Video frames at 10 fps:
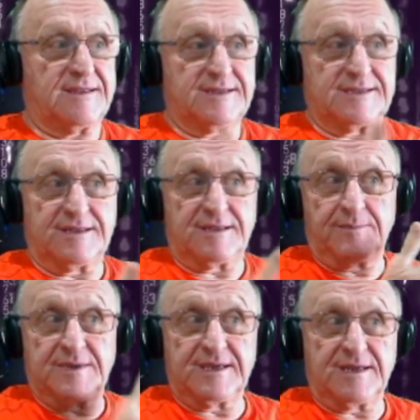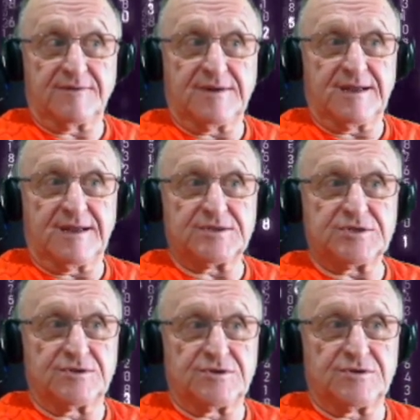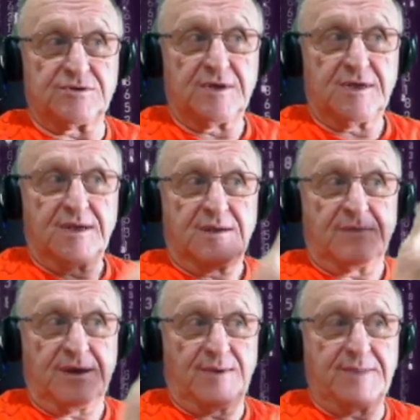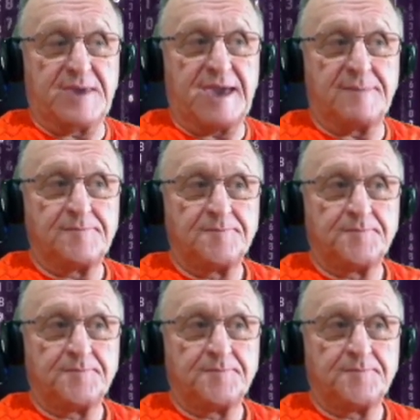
I did at the beginning right I showed you my webcam